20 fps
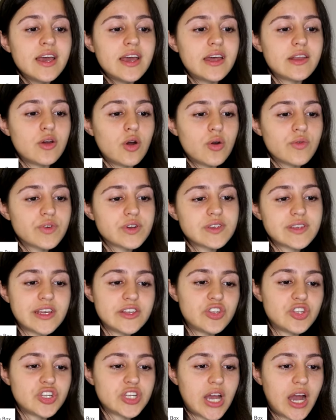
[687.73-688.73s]
an
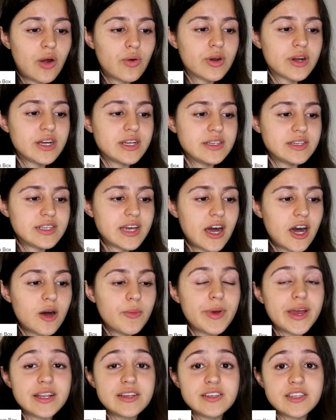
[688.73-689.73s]
oversized shower and
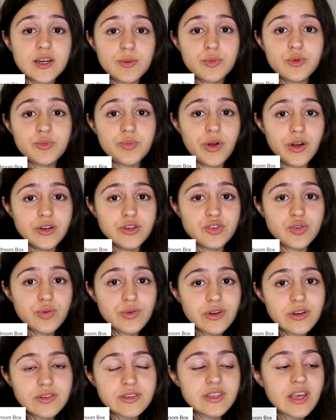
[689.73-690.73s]
tub, and double barn
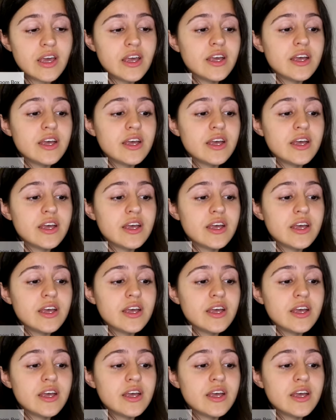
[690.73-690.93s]
doors.